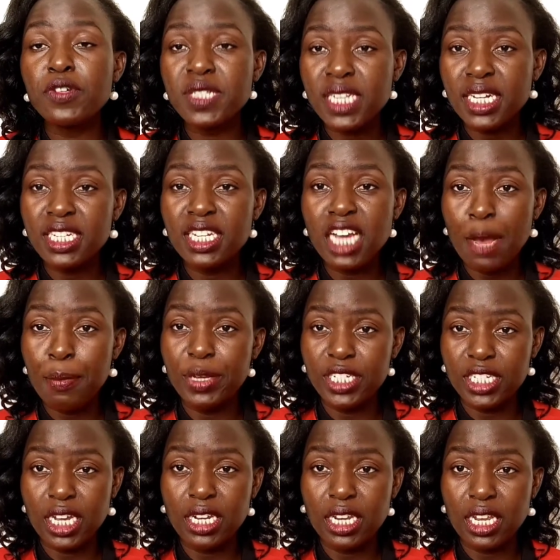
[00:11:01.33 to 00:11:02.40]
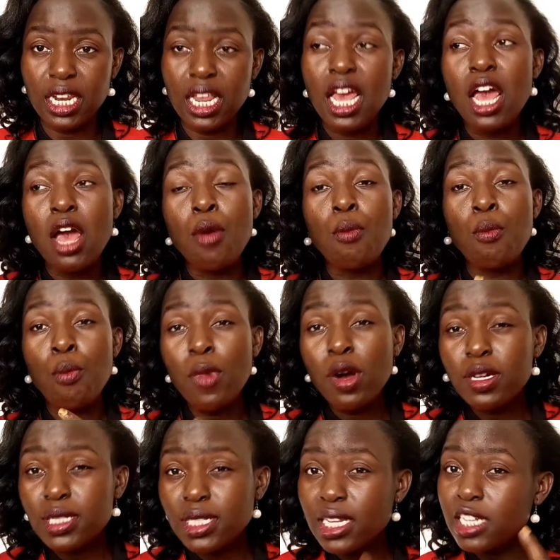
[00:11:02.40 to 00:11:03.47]
starting up a channel,
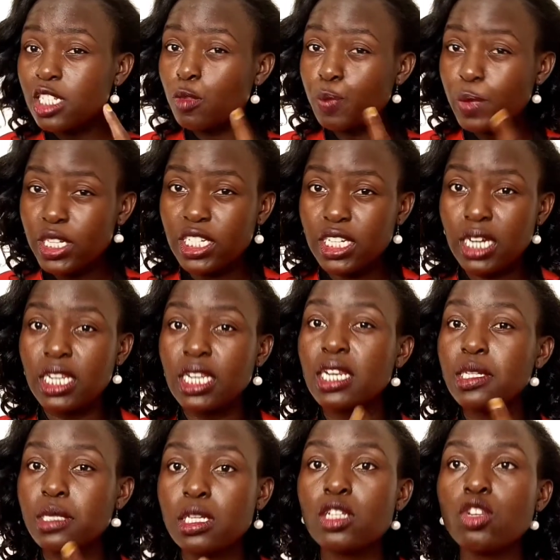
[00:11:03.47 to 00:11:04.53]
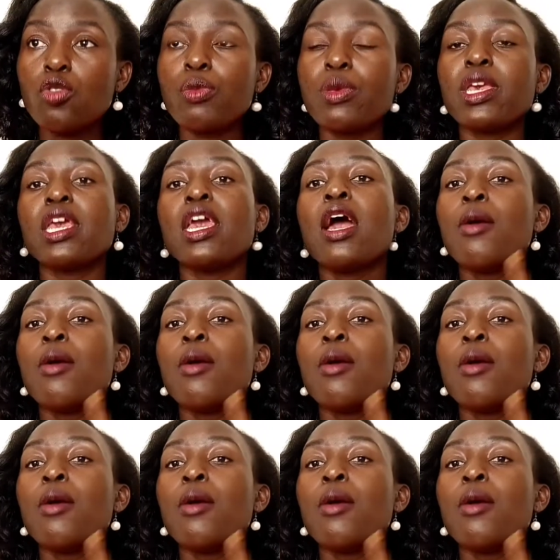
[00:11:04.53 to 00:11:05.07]
most especially, listen to me,